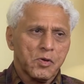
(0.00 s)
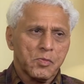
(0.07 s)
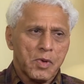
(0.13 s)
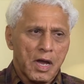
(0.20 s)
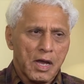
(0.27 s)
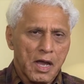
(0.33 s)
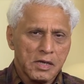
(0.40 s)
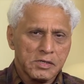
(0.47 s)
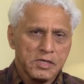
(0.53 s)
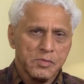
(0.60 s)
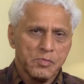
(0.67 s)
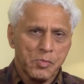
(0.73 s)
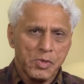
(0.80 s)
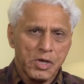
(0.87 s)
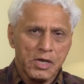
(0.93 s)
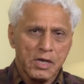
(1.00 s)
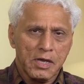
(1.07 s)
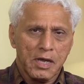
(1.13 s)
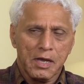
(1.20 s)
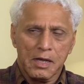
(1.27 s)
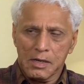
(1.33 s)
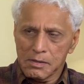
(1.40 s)
from IIT
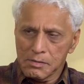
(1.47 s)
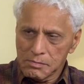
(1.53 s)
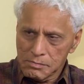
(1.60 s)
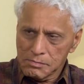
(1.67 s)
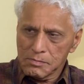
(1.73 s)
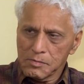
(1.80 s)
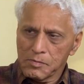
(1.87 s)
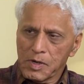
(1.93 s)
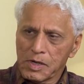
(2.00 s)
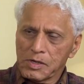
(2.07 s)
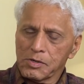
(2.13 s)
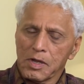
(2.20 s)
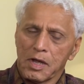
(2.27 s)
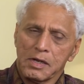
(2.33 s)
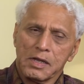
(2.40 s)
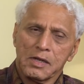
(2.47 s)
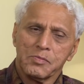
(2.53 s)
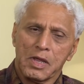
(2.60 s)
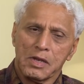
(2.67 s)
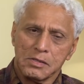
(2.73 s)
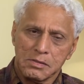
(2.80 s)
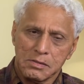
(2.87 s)
Bombay and went to Carnegie
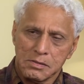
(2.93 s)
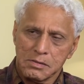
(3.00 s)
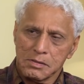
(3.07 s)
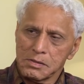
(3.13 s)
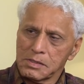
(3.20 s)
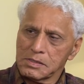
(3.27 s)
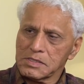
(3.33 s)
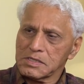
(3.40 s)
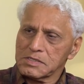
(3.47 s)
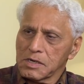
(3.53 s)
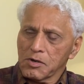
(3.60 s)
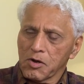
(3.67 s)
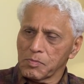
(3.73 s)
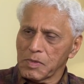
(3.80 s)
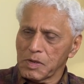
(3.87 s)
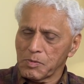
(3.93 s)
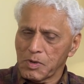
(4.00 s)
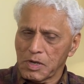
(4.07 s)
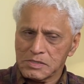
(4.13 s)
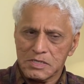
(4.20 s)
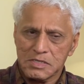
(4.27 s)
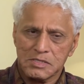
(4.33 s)
Mellon, as I said, got my
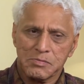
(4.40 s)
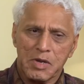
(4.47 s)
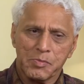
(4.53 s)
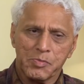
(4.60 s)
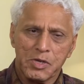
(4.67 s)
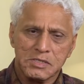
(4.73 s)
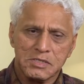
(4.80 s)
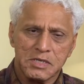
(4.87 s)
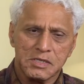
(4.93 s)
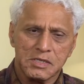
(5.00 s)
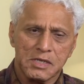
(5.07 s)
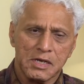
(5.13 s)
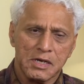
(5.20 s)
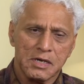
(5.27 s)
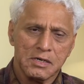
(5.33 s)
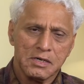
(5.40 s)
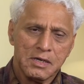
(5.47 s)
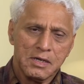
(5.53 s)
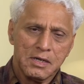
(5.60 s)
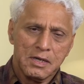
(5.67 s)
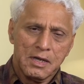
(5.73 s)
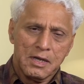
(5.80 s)
master's and my PhD there.
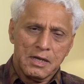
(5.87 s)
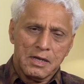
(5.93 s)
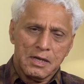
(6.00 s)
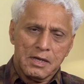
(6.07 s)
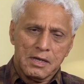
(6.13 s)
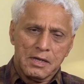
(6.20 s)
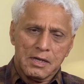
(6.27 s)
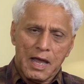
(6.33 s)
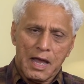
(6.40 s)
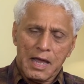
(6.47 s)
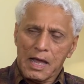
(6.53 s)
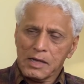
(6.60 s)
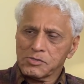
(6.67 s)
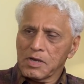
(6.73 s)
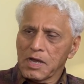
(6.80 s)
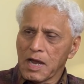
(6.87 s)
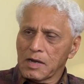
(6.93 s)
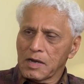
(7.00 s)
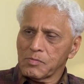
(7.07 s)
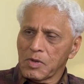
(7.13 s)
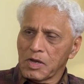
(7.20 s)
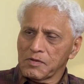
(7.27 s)
I actually
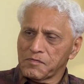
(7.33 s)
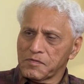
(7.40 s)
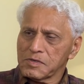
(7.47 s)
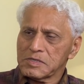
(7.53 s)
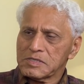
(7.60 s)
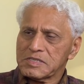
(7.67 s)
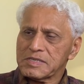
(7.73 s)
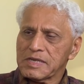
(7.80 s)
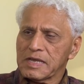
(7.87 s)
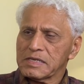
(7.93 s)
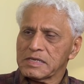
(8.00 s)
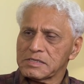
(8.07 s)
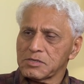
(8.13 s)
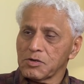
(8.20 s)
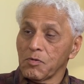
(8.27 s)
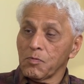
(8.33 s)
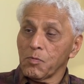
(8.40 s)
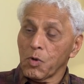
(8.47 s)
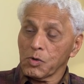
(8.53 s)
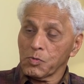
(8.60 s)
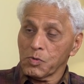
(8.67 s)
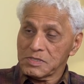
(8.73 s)
had my first taste of
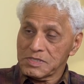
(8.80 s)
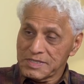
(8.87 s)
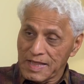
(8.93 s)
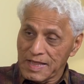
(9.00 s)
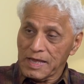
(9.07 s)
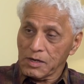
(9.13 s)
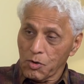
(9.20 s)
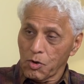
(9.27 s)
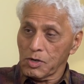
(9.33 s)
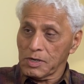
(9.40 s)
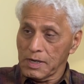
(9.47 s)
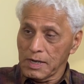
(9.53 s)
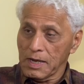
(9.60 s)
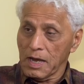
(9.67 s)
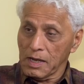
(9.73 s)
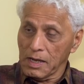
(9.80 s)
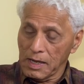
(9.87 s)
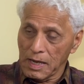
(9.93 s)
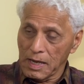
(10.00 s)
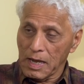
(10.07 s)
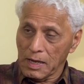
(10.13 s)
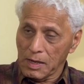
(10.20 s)
what was then called AI.
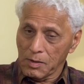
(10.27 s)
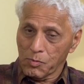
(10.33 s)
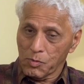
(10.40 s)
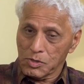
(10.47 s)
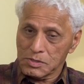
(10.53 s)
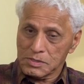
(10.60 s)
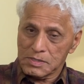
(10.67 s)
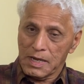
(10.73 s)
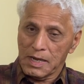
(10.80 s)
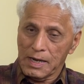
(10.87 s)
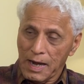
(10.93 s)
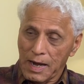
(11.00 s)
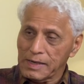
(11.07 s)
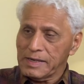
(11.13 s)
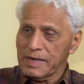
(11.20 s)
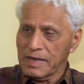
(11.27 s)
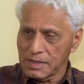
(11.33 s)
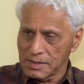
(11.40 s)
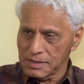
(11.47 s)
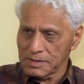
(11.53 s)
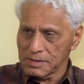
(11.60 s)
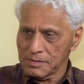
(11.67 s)
AI was an
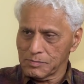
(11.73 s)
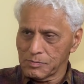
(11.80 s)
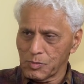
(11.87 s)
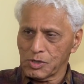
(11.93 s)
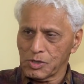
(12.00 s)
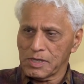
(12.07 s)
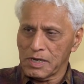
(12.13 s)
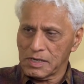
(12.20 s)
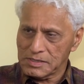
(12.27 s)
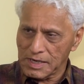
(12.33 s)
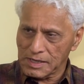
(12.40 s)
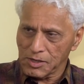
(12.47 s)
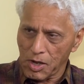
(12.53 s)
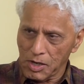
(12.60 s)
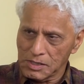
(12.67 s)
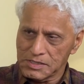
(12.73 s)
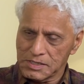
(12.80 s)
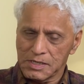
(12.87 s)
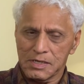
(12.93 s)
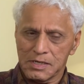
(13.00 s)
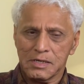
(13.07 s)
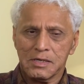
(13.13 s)
idea more than a
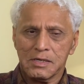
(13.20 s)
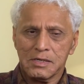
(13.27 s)
technology.